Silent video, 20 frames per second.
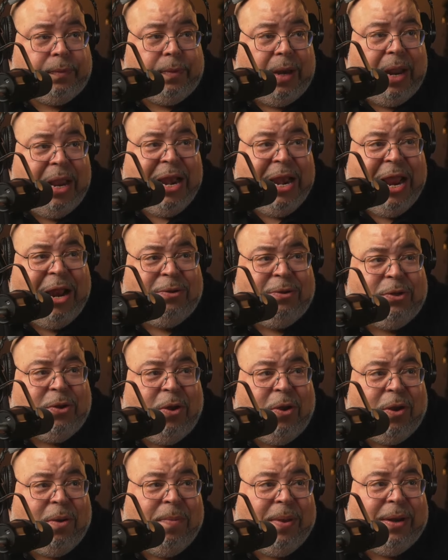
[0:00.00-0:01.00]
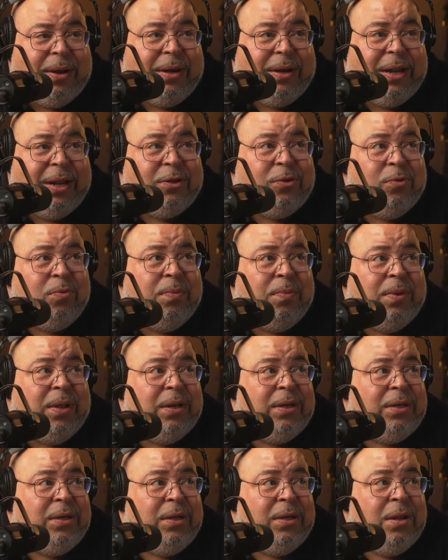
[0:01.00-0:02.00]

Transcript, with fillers: And I don't talk about that too much.